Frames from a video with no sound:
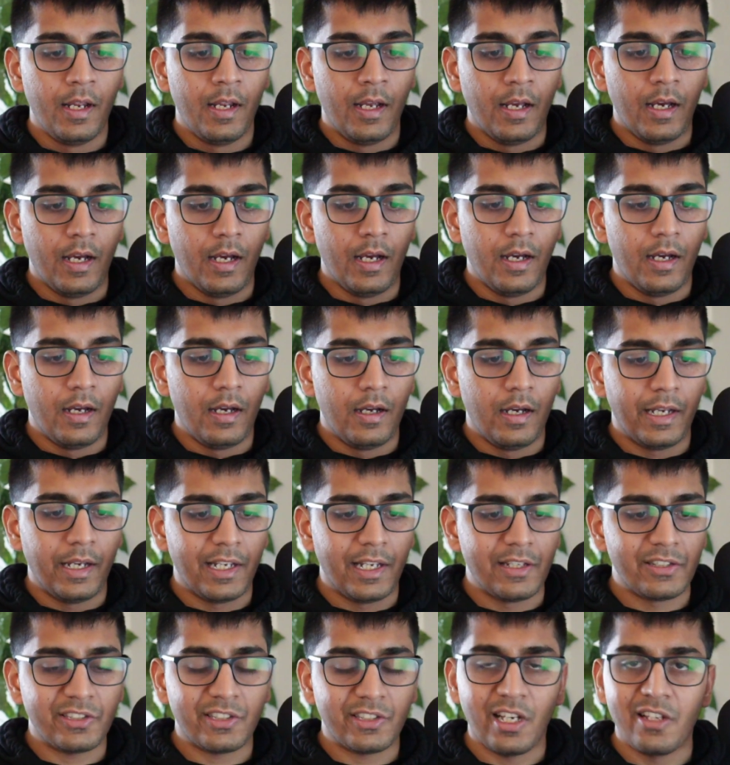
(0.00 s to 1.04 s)
uh, i
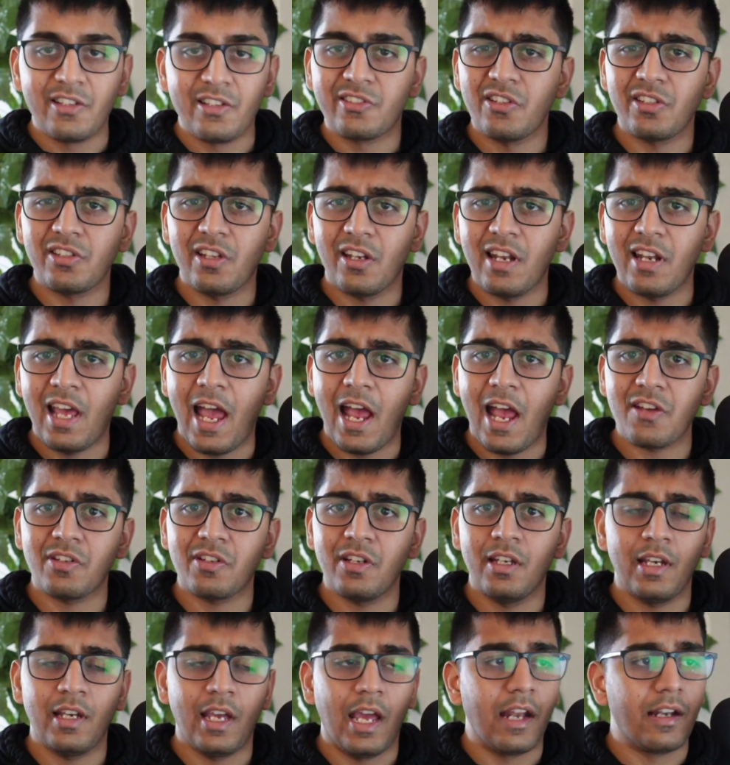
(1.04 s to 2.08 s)
guess consistent
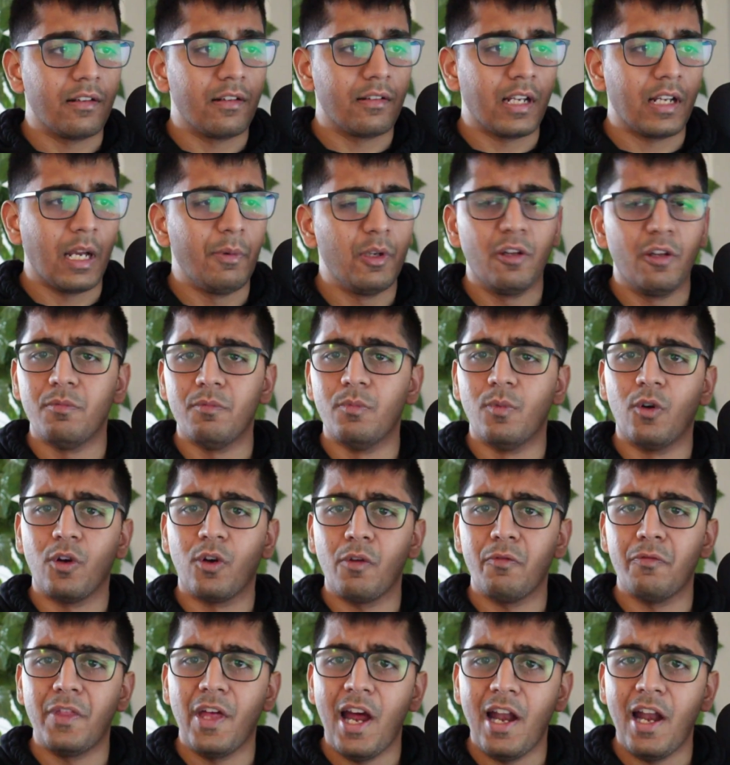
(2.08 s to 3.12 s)
hashing and couple of more of
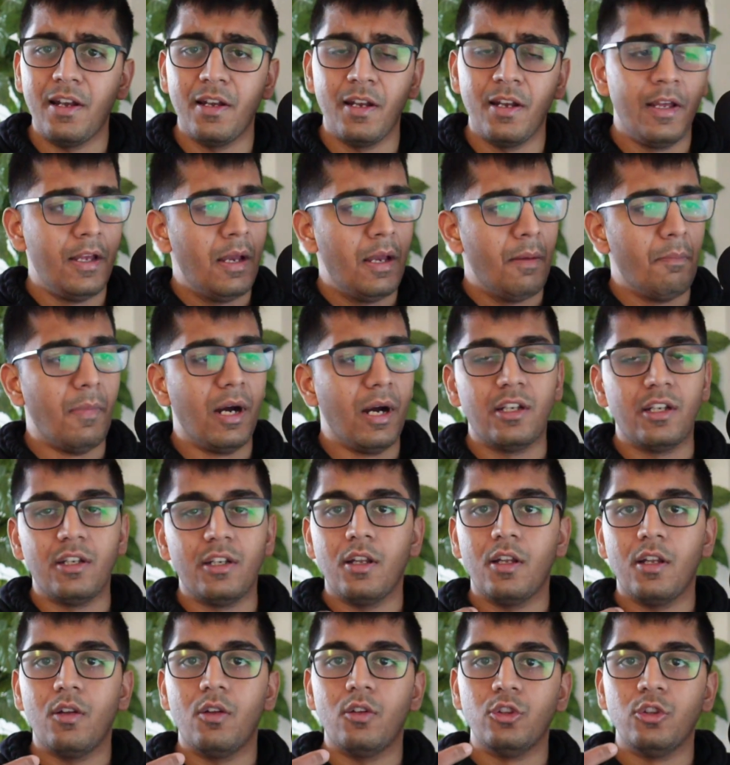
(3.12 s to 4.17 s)
that but
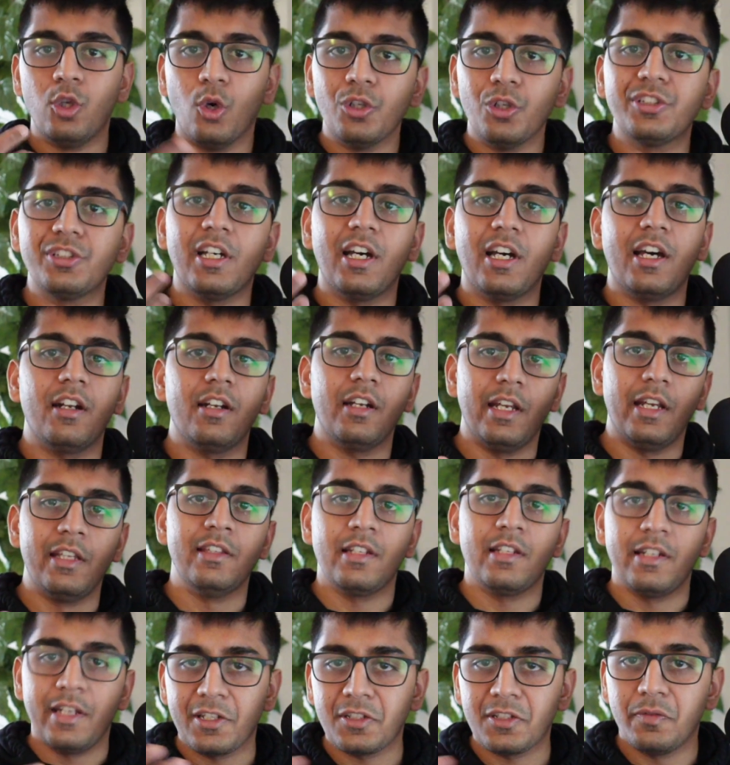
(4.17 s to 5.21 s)
those are in the
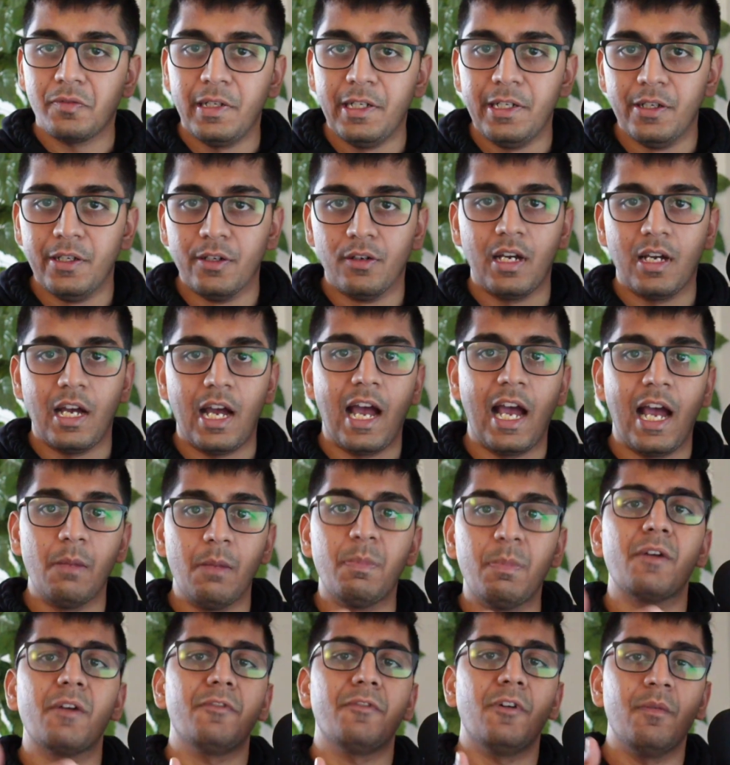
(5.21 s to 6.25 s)
next video i'll
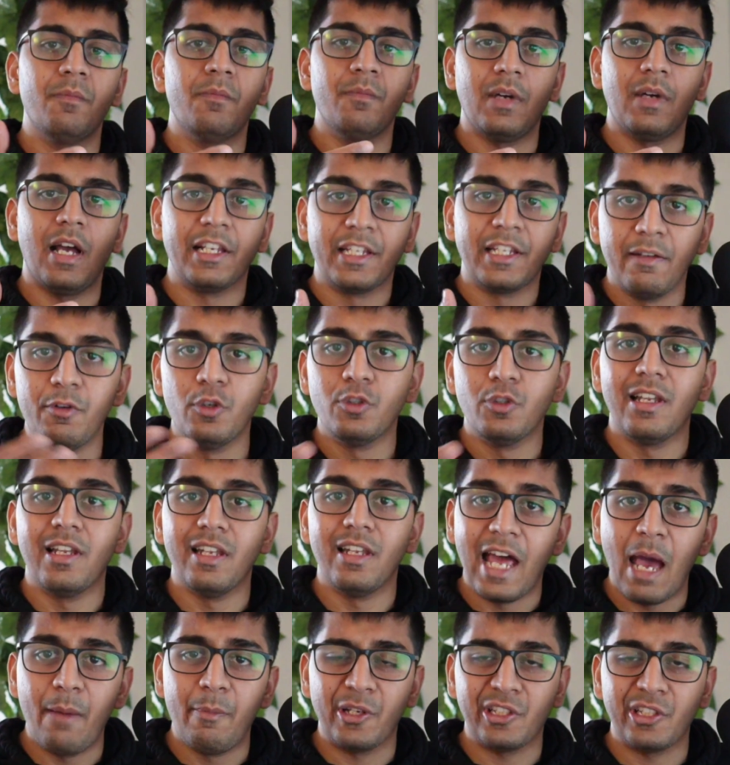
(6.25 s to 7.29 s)
perform i'll give you the
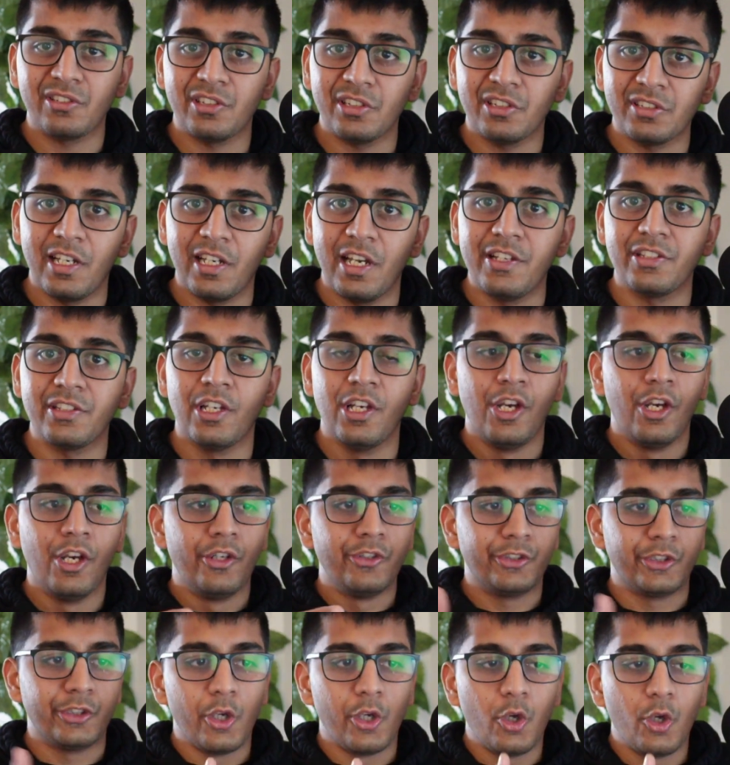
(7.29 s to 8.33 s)
lab exercise
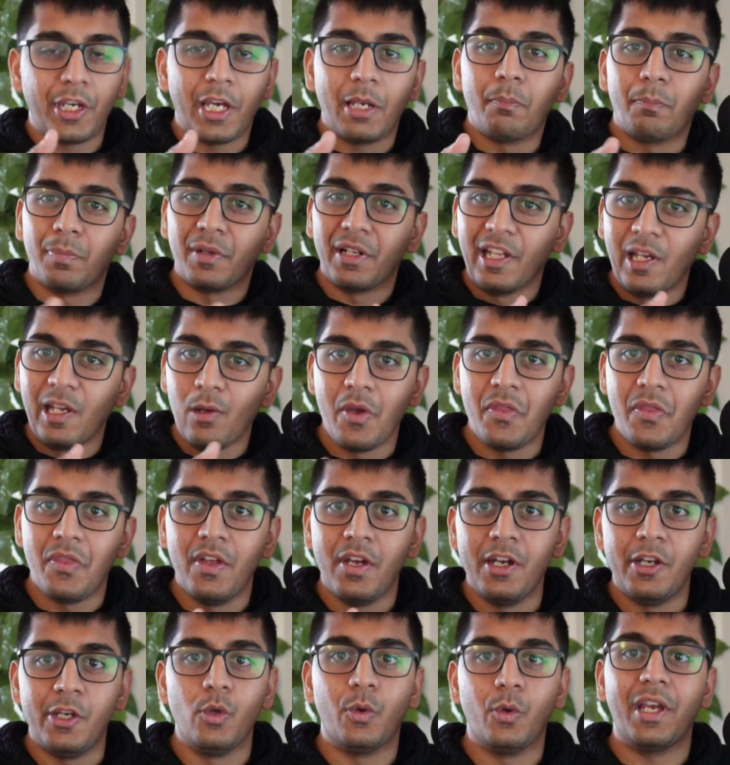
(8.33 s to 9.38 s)
so you can play with
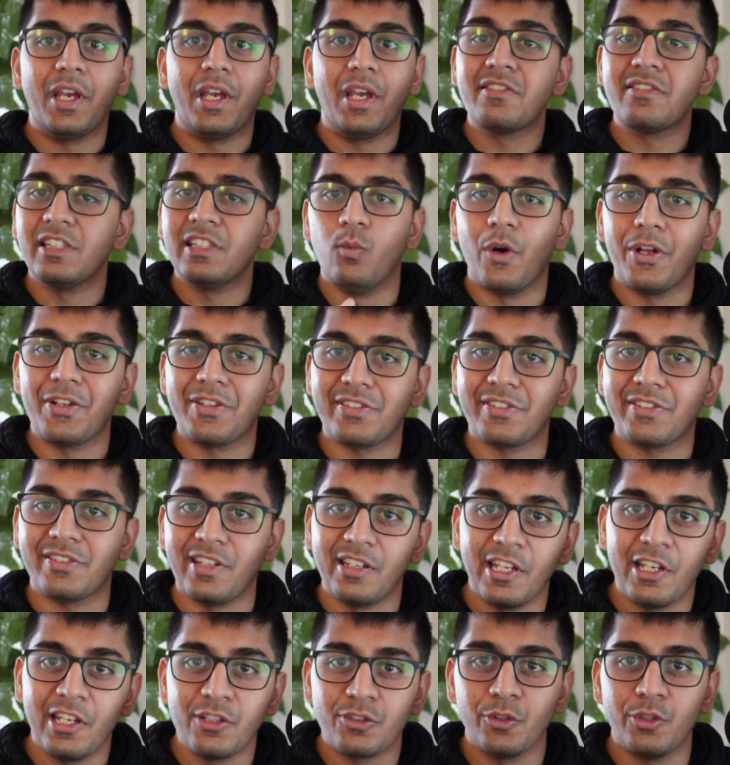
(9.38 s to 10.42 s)
it you can see what
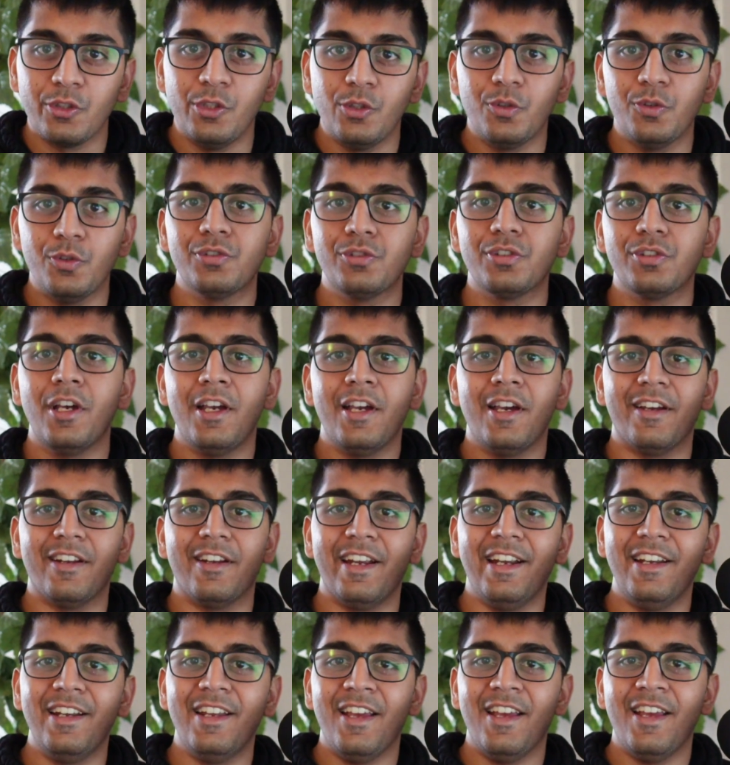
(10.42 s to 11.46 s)
settings to use
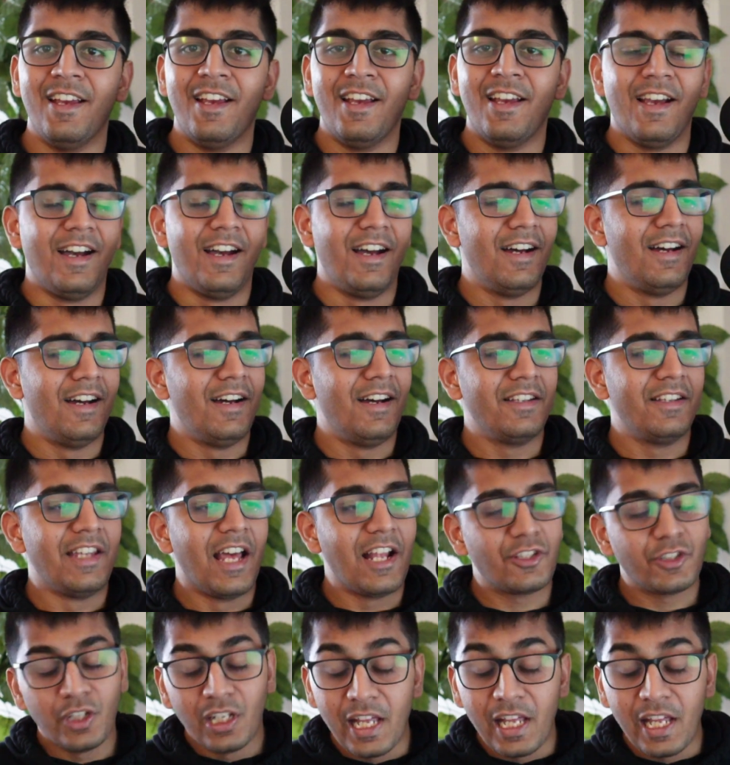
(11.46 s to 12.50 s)
right uh, that's
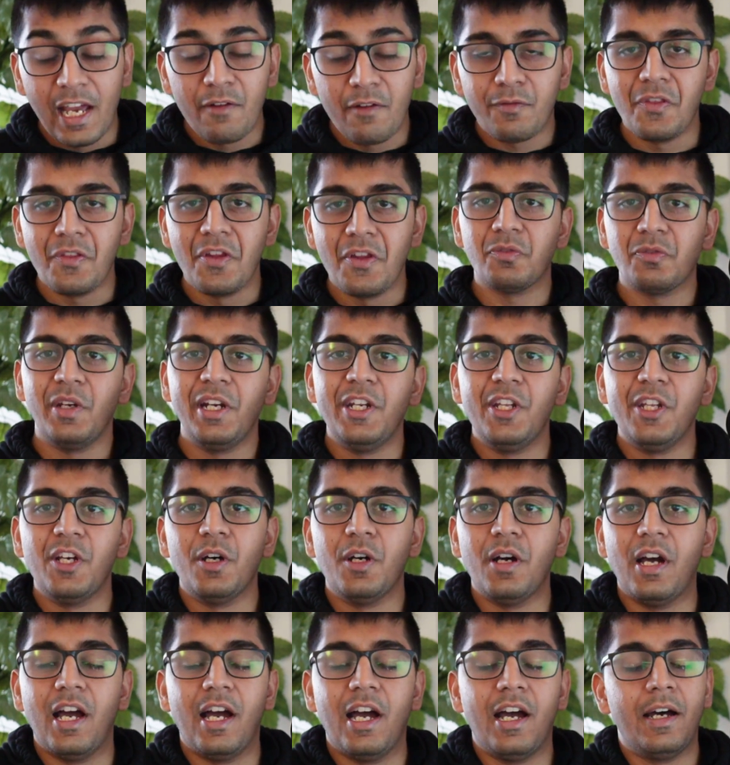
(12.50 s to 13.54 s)
all I have for this video.
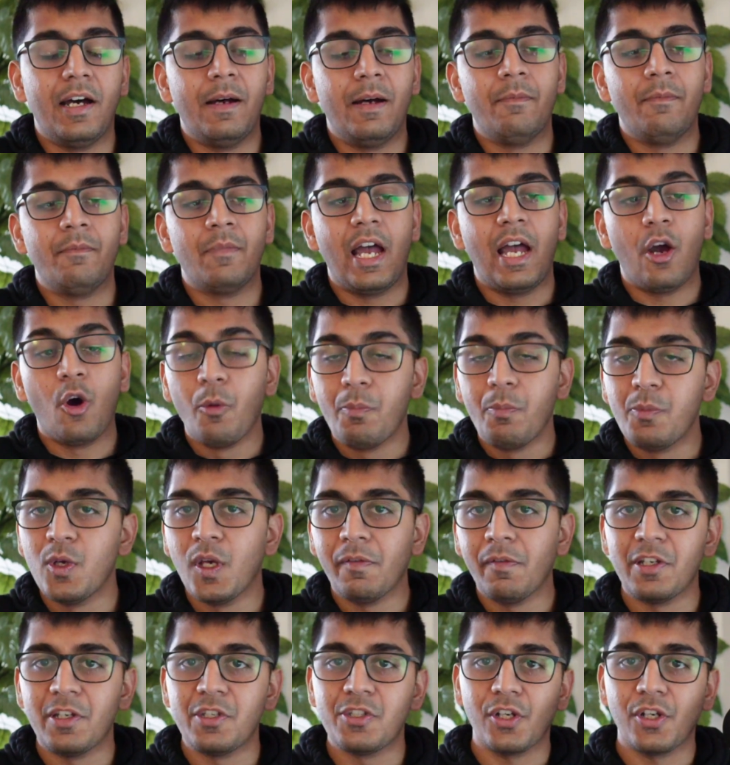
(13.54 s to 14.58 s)
Um, I hope you have
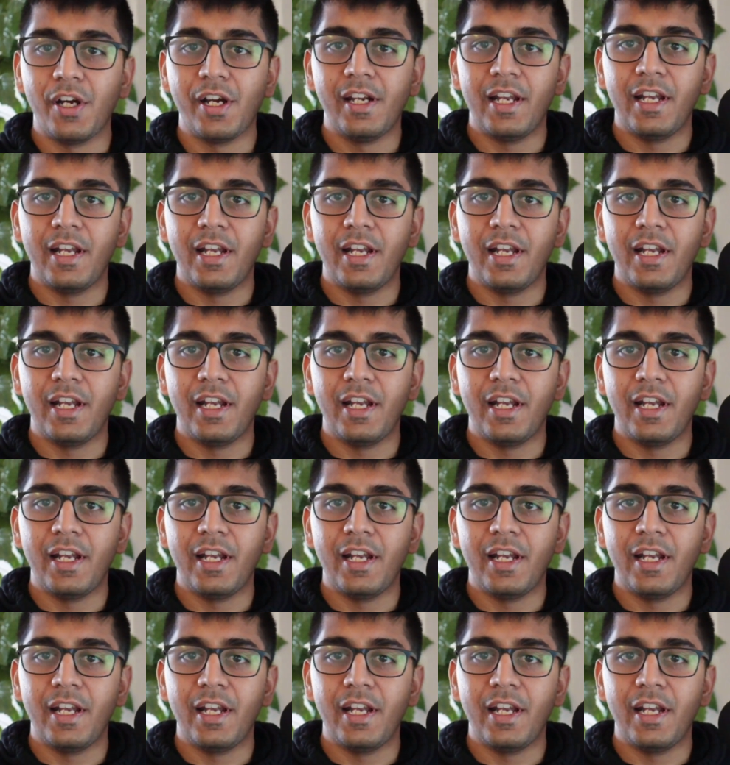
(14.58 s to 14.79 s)
enjoyed.